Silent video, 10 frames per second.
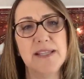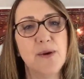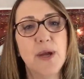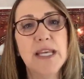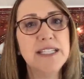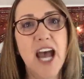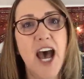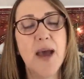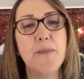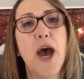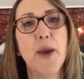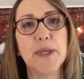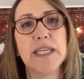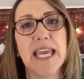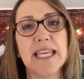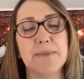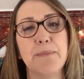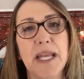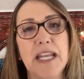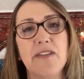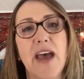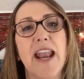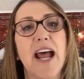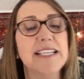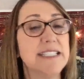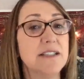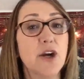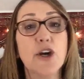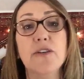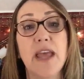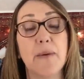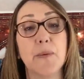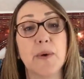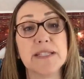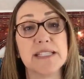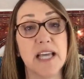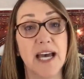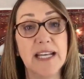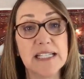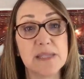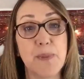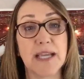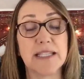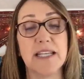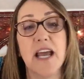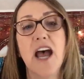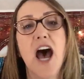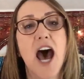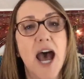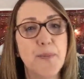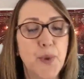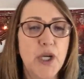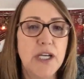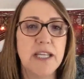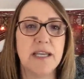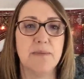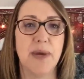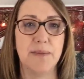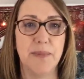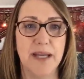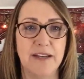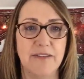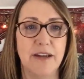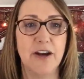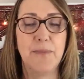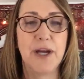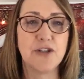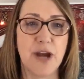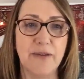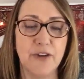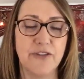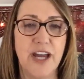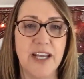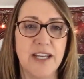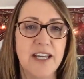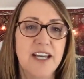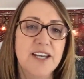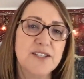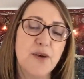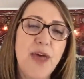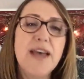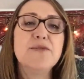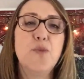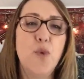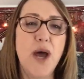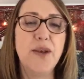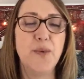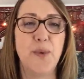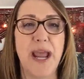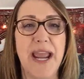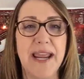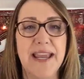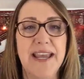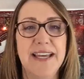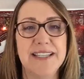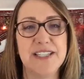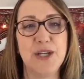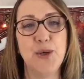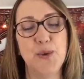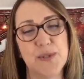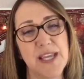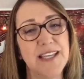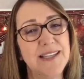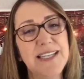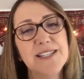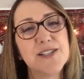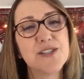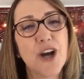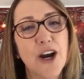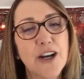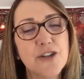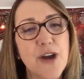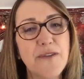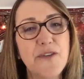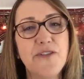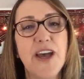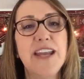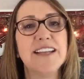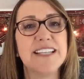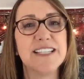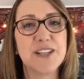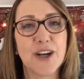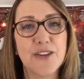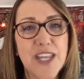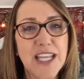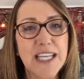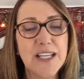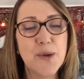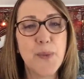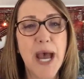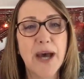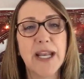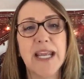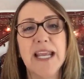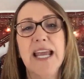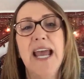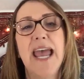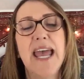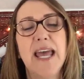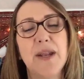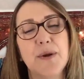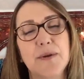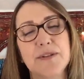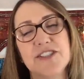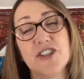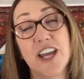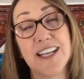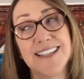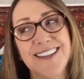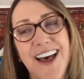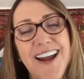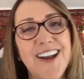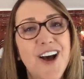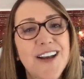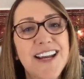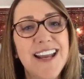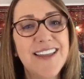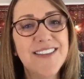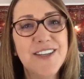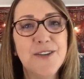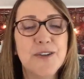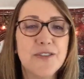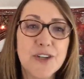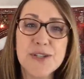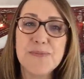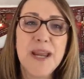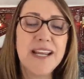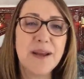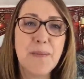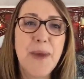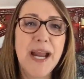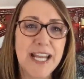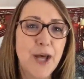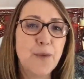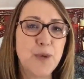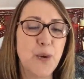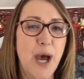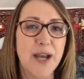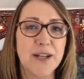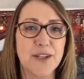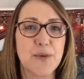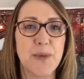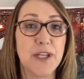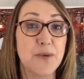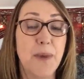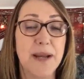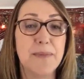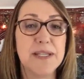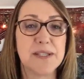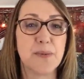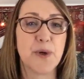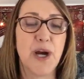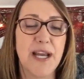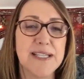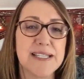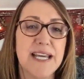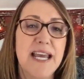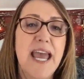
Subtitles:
So anytime I would get money that I didn't earn, that was unexpected, I put it in my money or my travel fund. So that's one way to at least start a travel fund, at least start thinking about it and shedding light on it, and the universe might help you out a little bit. You might be surprised.